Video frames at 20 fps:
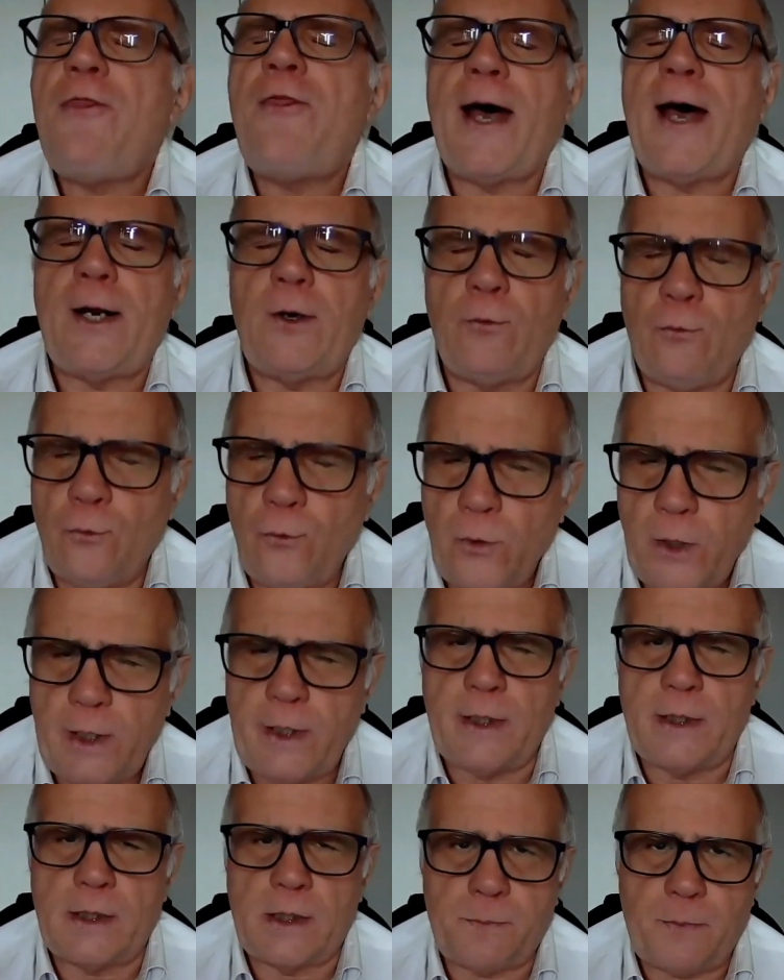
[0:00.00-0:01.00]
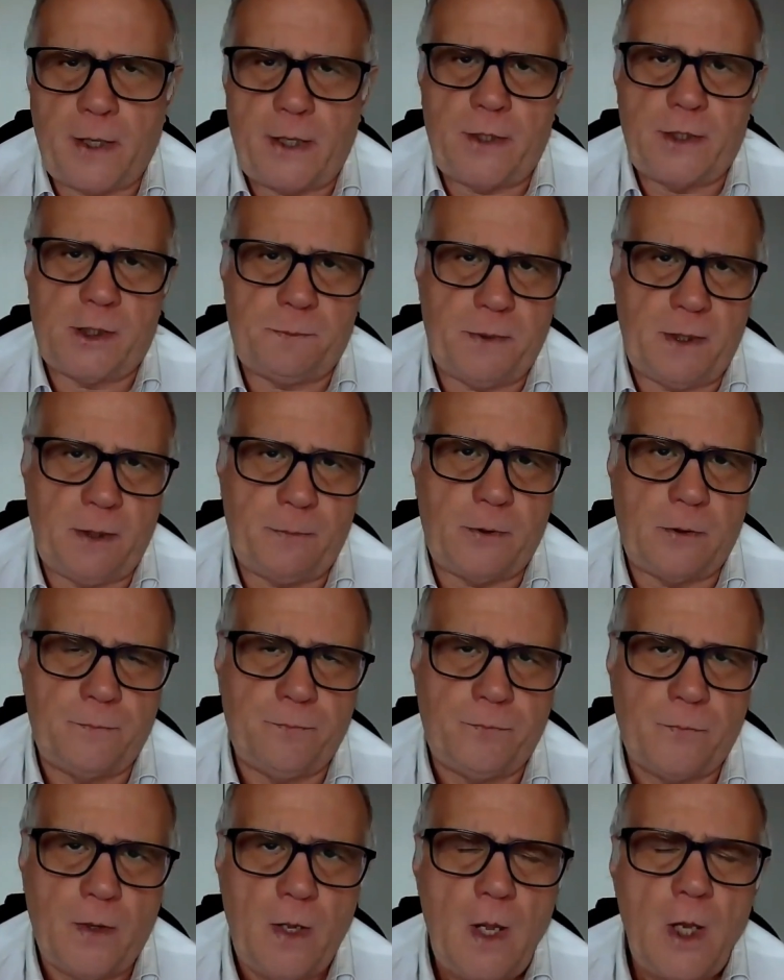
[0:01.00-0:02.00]
That really inspires
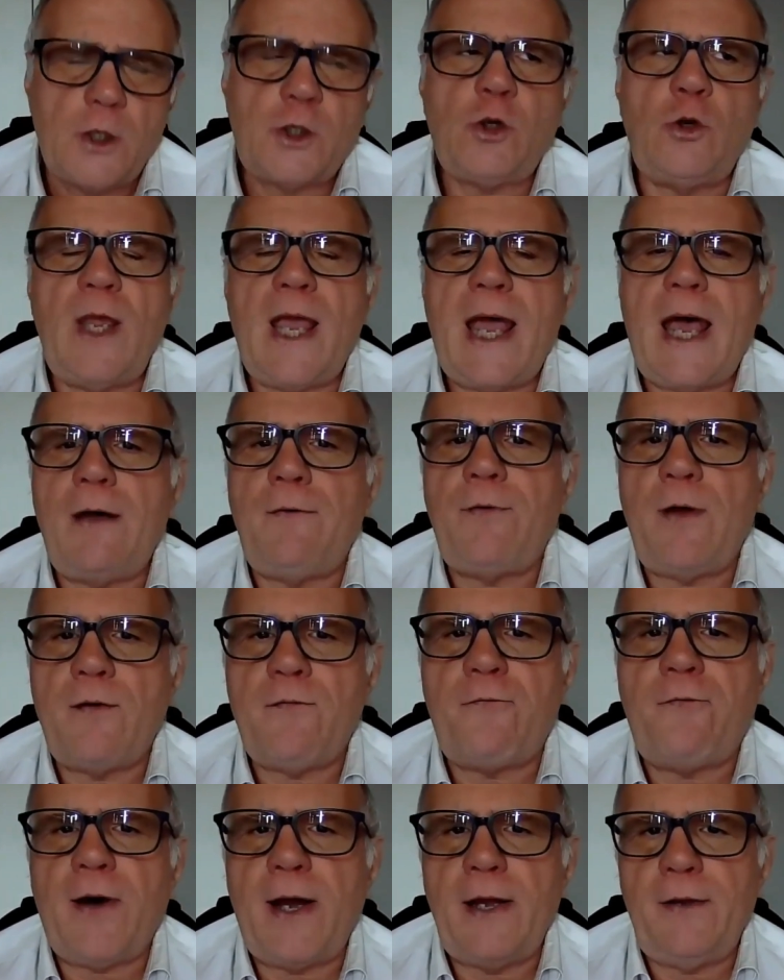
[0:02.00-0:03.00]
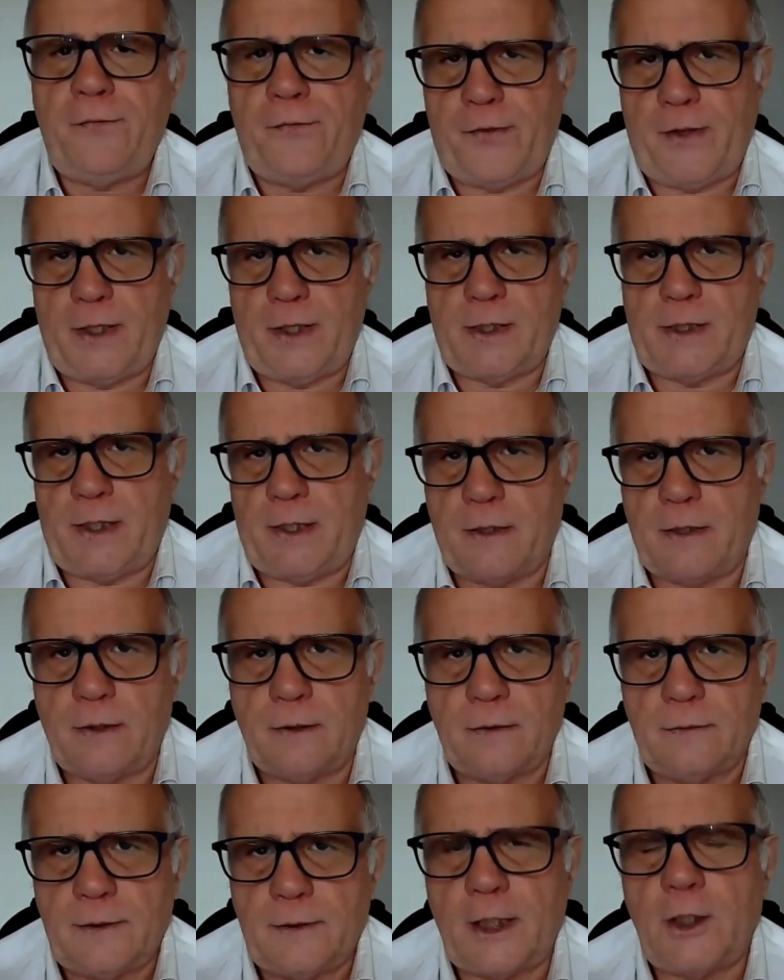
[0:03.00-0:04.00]
people. So you have 5 things
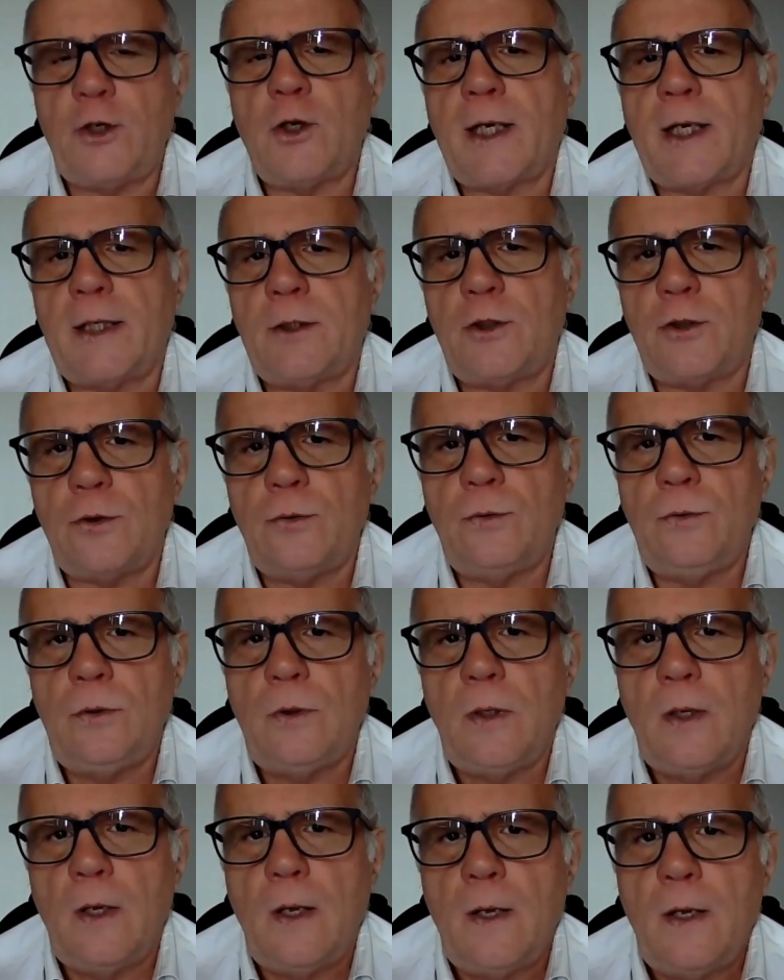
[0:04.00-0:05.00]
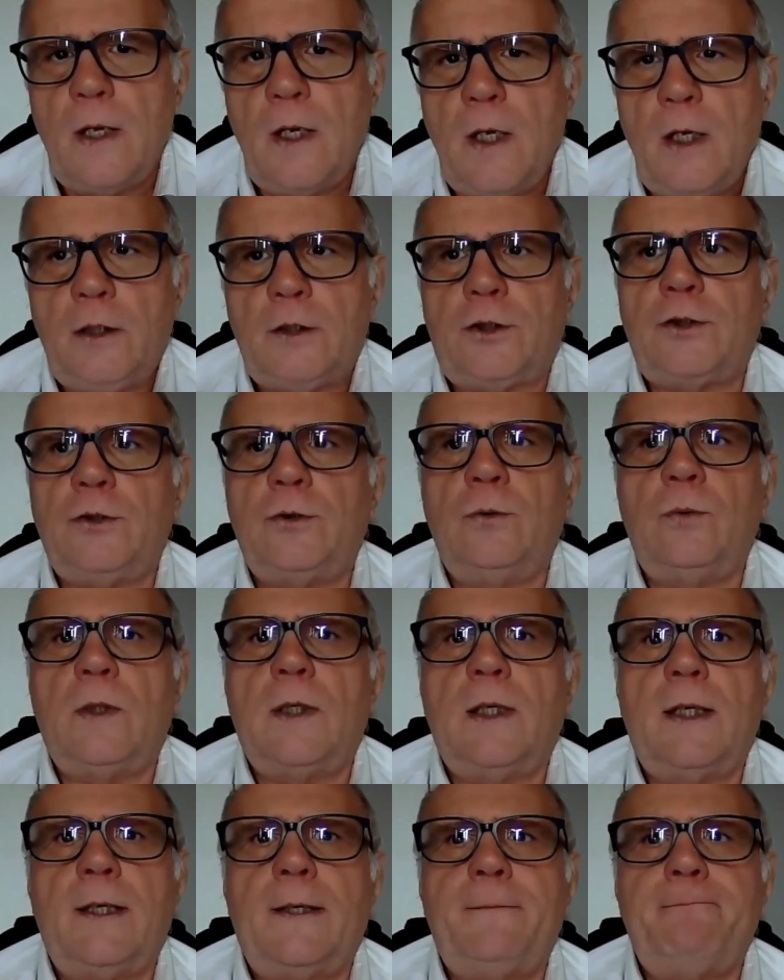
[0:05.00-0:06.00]
here that you can do
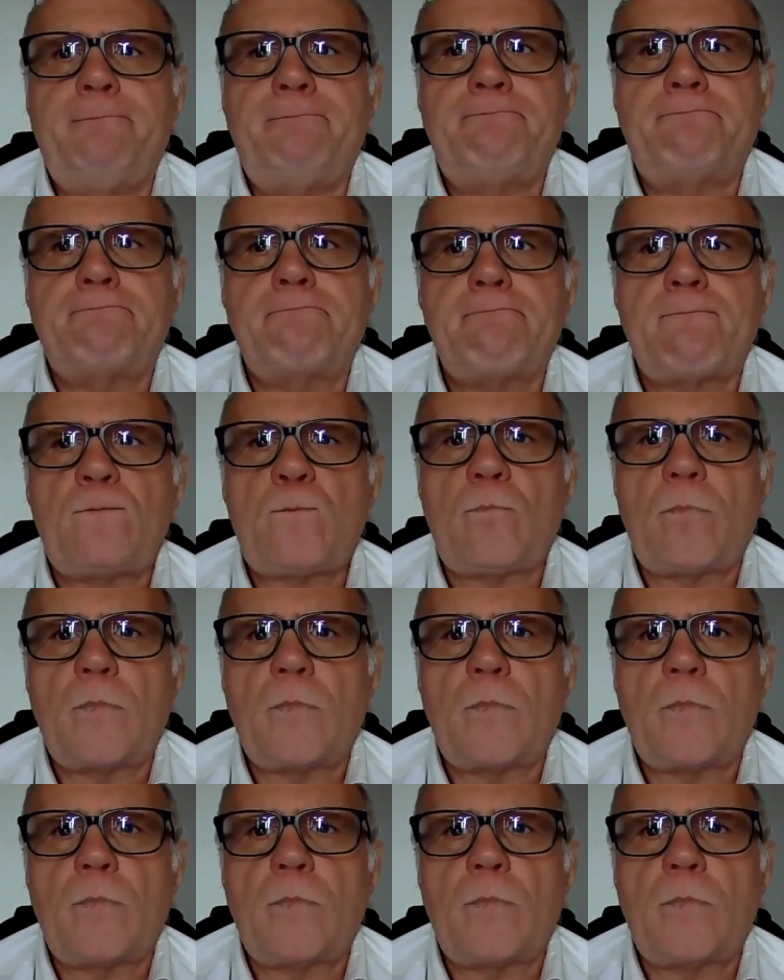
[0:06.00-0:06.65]
to